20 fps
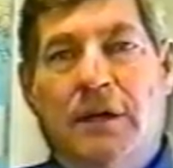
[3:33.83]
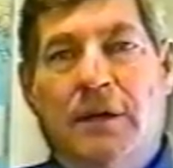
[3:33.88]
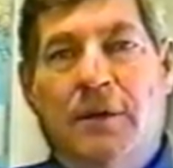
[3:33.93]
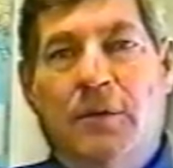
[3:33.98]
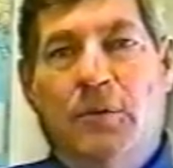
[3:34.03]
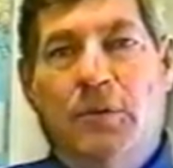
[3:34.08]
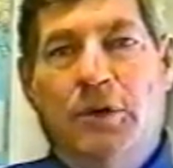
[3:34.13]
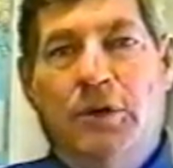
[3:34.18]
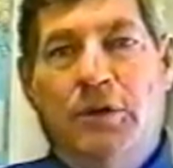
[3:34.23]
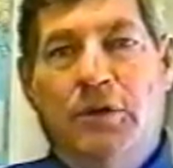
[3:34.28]

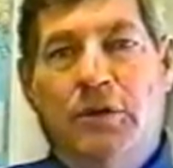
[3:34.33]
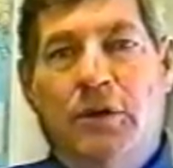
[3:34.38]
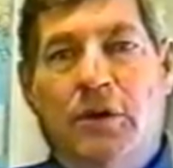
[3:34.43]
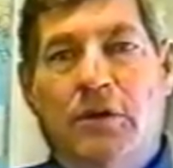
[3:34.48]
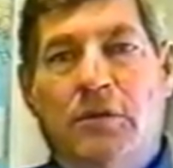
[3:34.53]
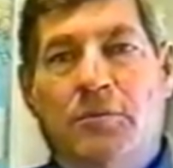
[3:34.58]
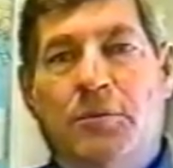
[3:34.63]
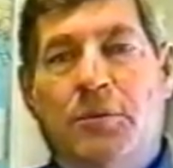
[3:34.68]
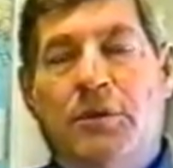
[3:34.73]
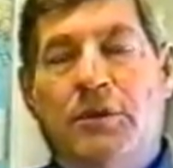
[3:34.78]
When you
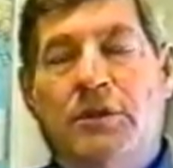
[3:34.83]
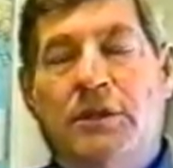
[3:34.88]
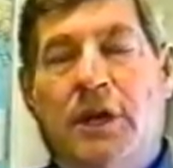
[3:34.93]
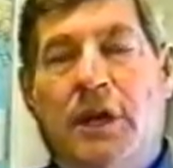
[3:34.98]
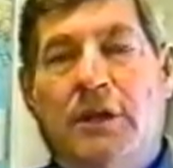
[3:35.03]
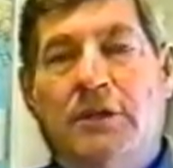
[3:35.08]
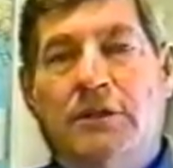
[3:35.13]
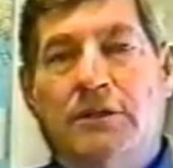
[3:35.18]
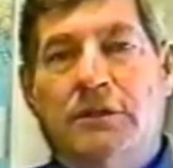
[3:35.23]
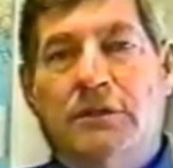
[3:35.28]
go to
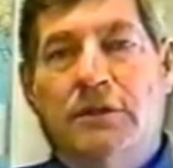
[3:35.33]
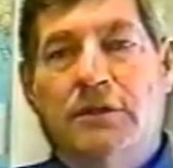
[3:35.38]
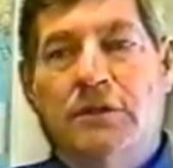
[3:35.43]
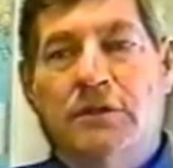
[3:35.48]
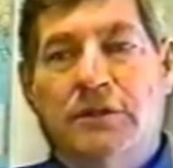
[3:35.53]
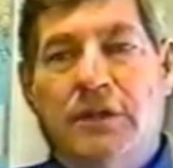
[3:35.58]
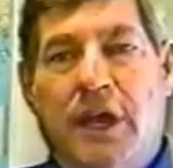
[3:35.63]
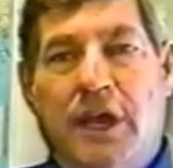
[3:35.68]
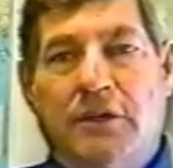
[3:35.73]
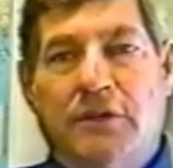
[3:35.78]
production,
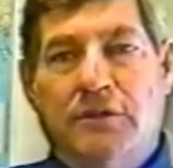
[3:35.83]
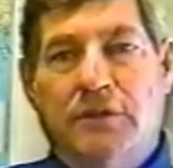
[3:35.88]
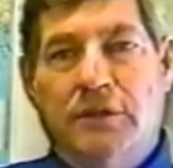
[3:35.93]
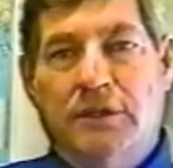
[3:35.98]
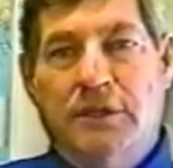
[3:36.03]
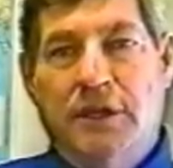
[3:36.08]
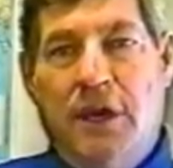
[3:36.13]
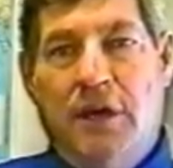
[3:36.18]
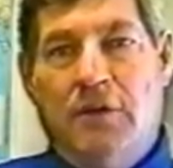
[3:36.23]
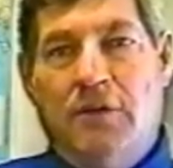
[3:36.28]
there's
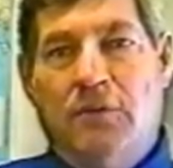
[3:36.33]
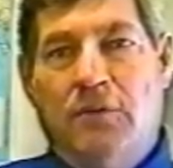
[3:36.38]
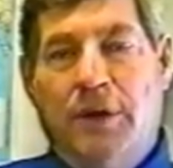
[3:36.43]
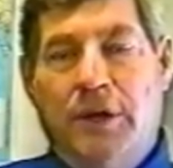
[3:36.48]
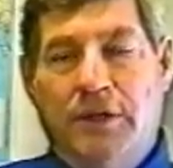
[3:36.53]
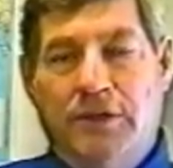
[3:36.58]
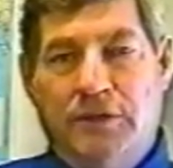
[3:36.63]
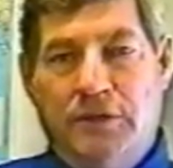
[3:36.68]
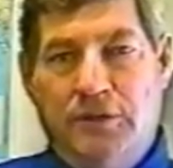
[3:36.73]
actually counterweights,